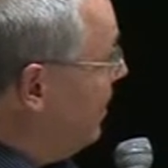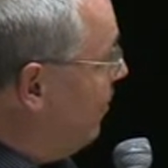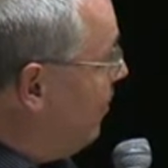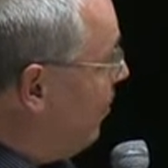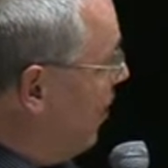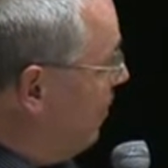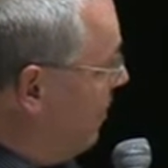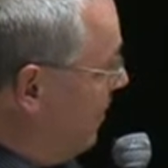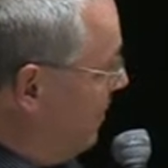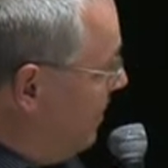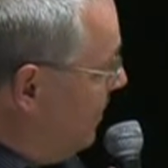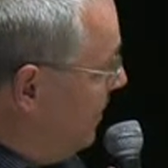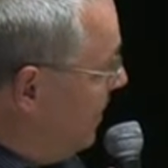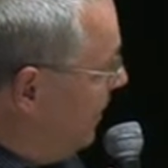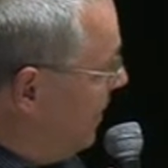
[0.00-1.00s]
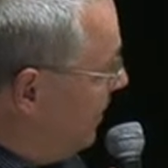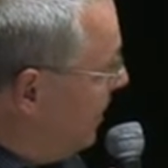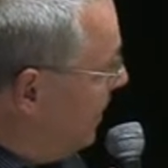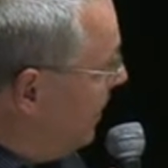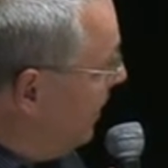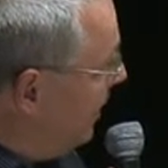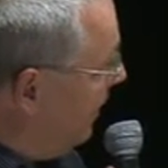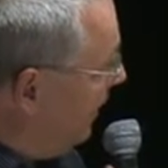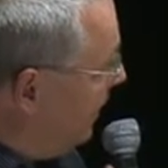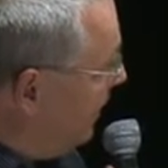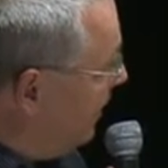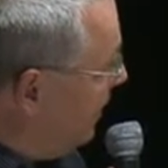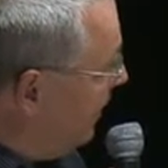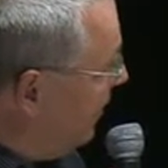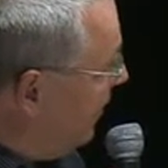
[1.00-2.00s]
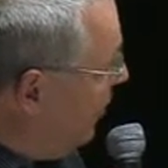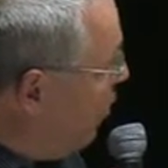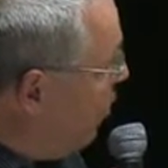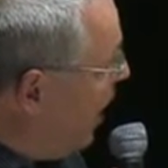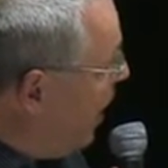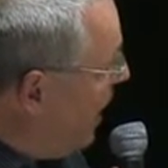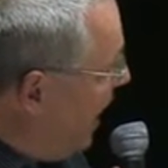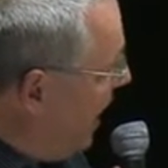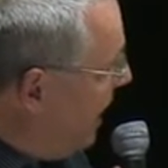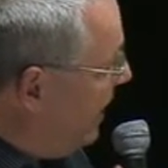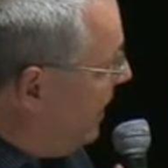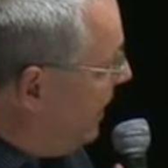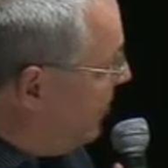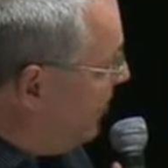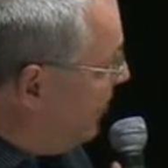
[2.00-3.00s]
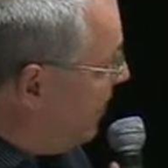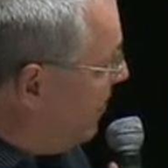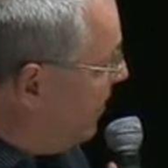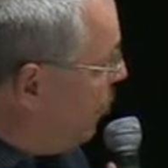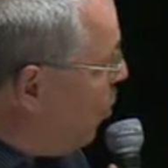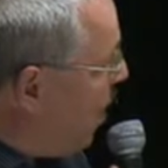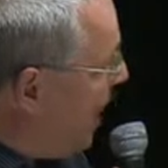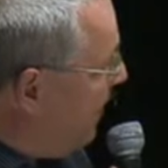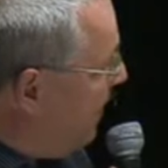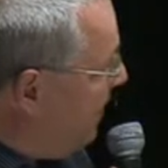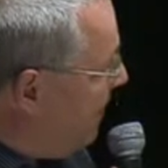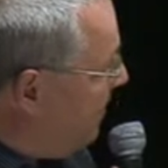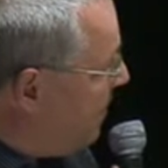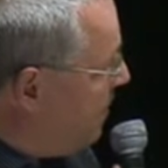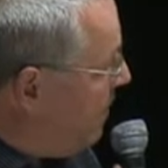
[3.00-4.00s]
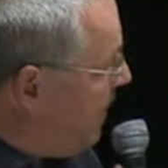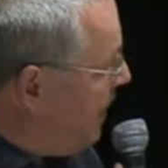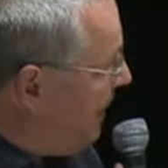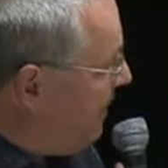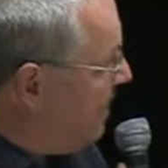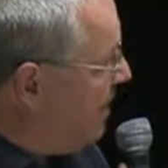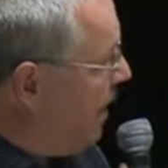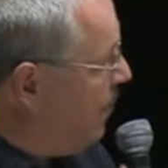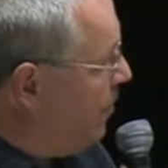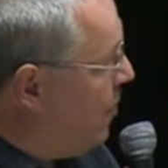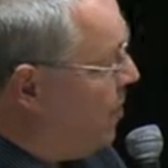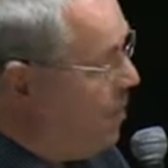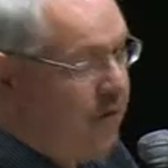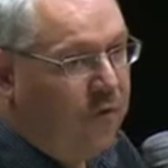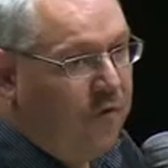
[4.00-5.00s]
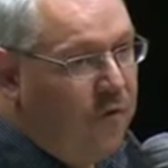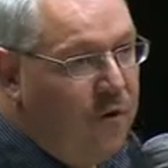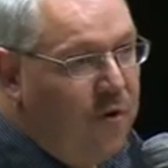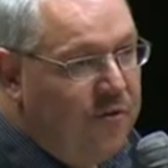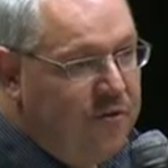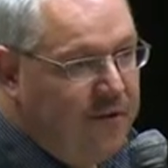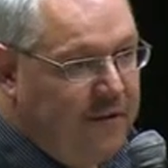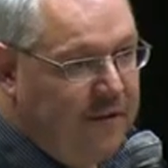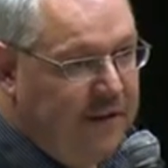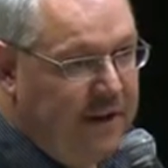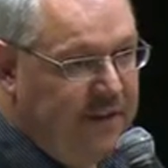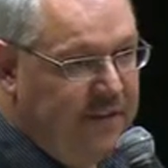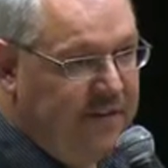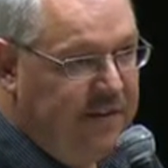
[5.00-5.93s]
problem in CDG1A is just one enzymatic step further than in